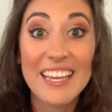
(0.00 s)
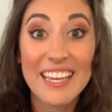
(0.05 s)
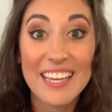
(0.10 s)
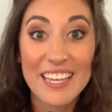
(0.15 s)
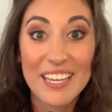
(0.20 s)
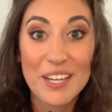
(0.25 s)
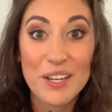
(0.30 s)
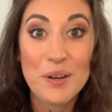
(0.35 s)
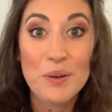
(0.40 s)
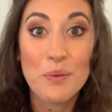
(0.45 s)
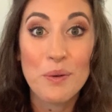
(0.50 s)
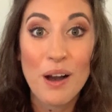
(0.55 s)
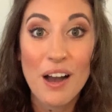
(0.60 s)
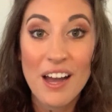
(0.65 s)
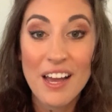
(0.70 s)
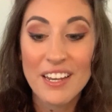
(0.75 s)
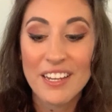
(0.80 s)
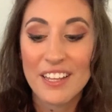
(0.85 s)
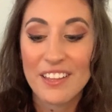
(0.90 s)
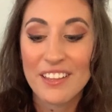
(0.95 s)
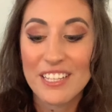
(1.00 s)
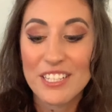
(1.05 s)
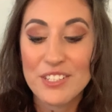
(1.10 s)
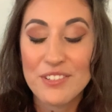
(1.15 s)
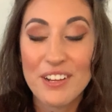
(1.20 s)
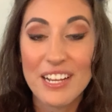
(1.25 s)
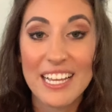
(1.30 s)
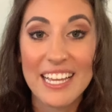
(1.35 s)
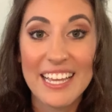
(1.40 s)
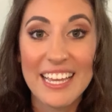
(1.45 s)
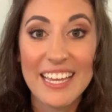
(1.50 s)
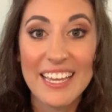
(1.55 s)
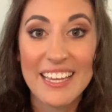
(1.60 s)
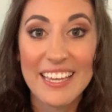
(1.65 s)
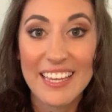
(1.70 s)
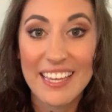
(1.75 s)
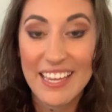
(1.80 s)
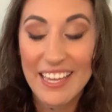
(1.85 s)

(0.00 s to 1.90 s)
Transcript: Iguana, that's right,